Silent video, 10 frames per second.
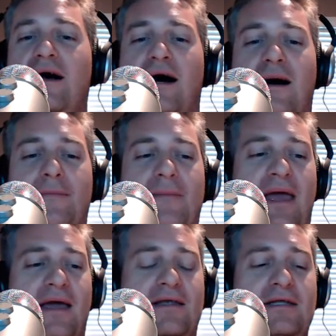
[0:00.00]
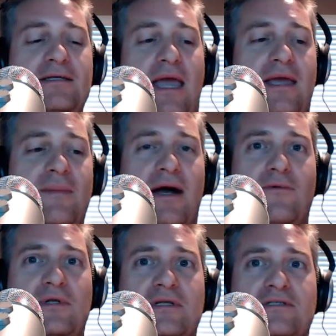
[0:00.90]
And in-game, I
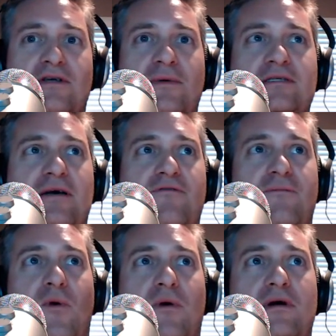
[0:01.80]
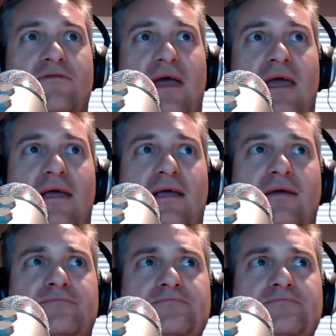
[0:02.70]
would consider myself more of a